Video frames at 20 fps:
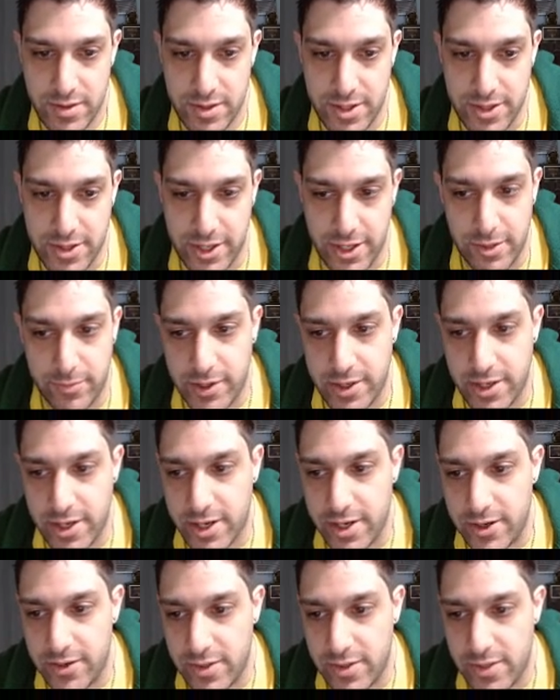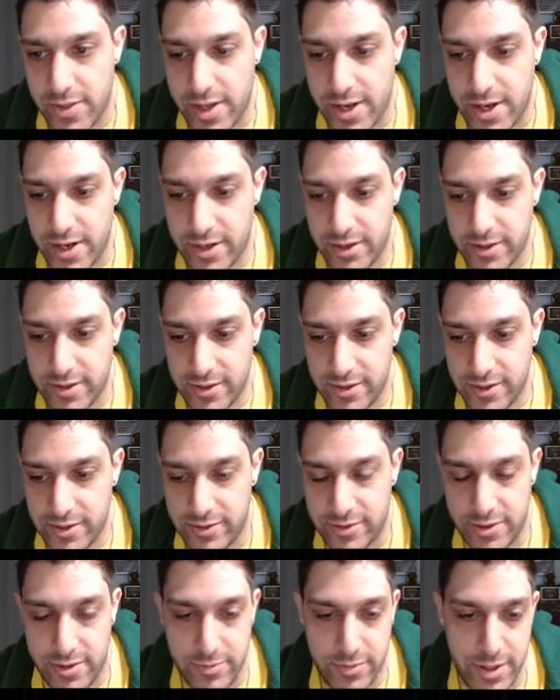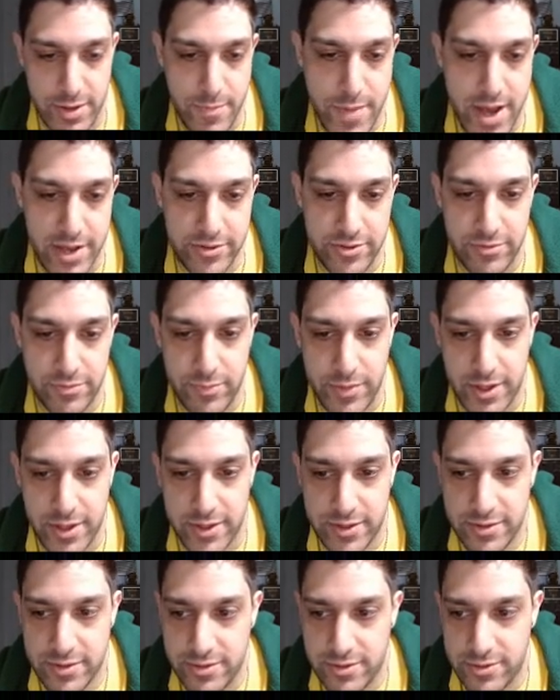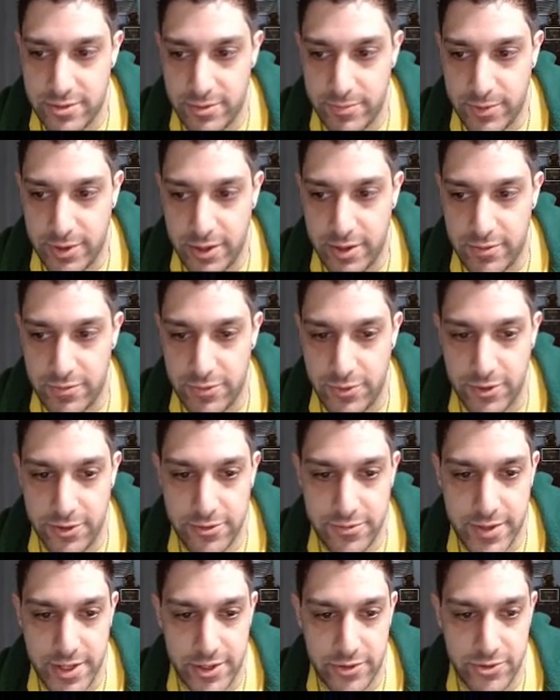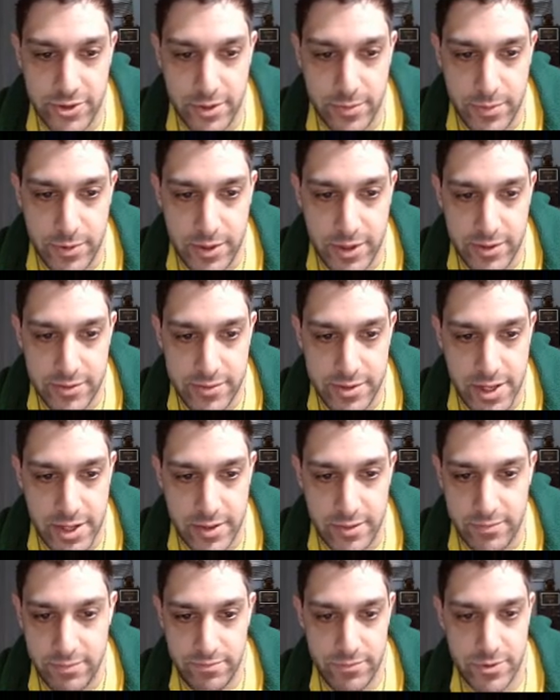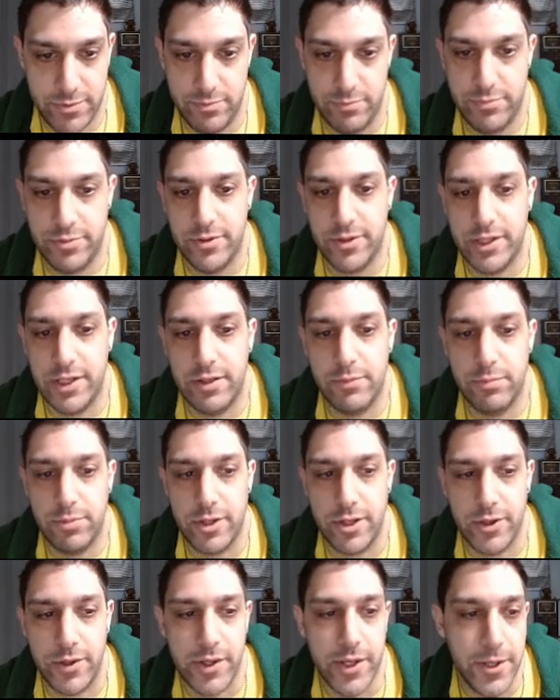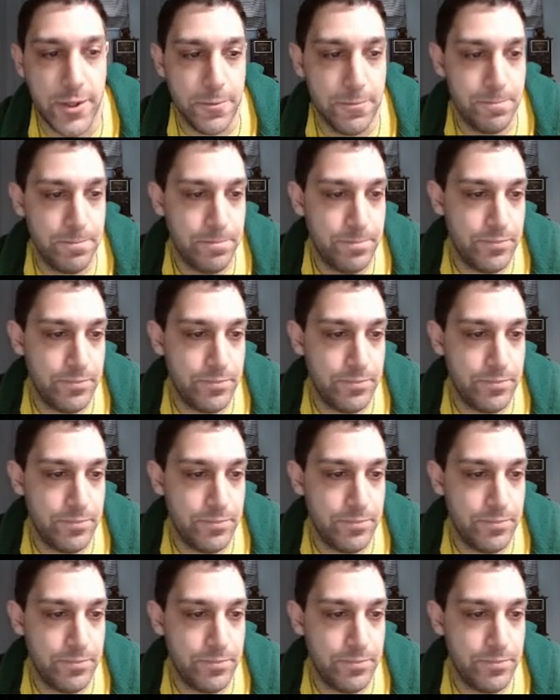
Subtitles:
I think he'll be higher than that. He's going to play massive minutes, assuming he avoids foul trouble, and it's not a complete blowout.